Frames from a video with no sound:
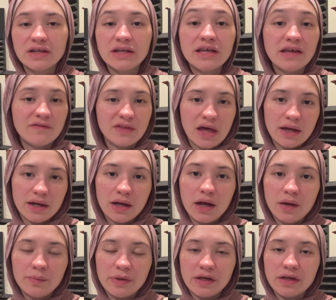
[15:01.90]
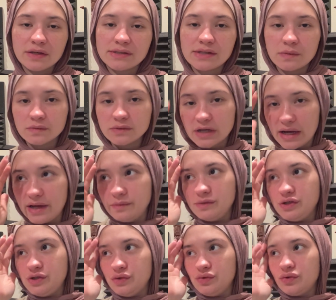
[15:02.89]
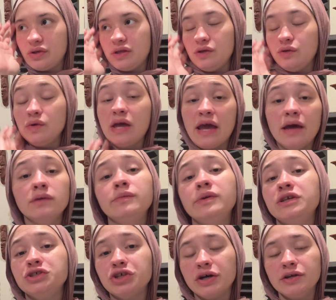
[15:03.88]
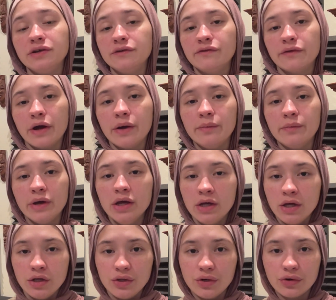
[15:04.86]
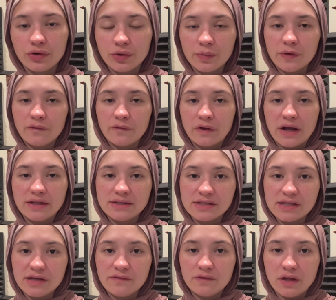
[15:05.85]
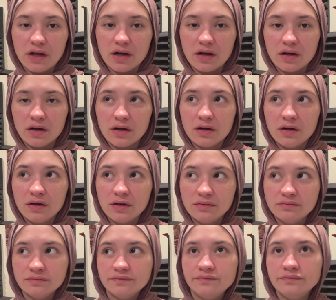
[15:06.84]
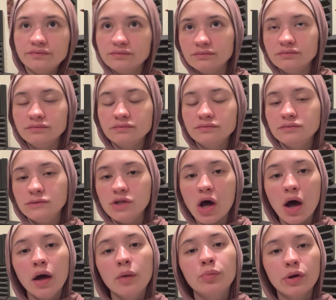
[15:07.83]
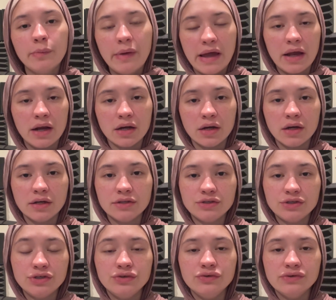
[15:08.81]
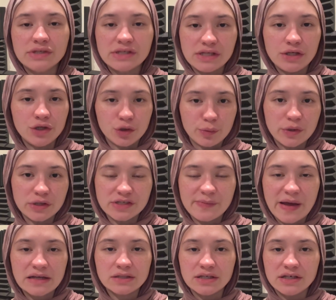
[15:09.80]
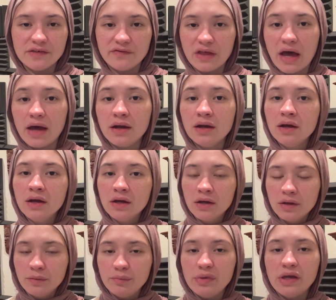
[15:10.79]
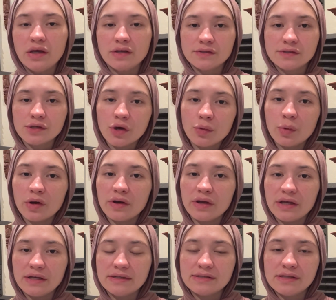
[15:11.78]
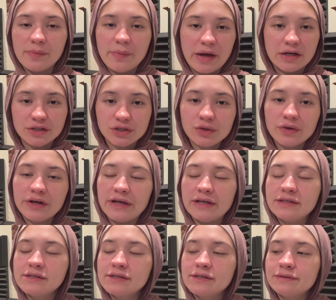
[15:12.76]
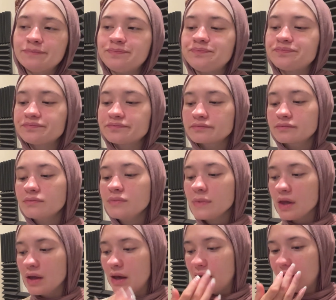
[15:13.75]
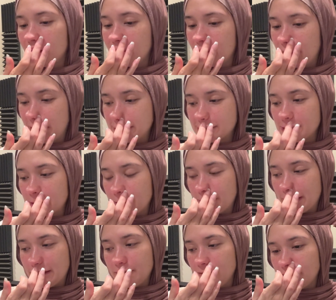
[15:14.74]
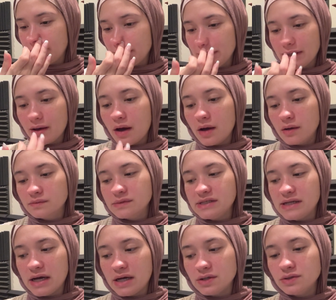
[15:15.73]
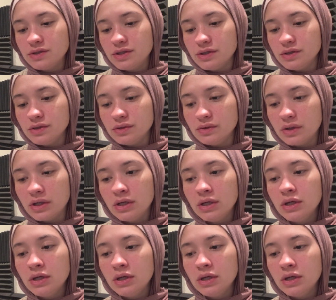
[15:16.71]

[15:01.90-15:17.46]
to give that up, because sometimes you can be shunned from your group of friends if they're not prepared to see your perspective that being sober is the better choice. And so it really comes down to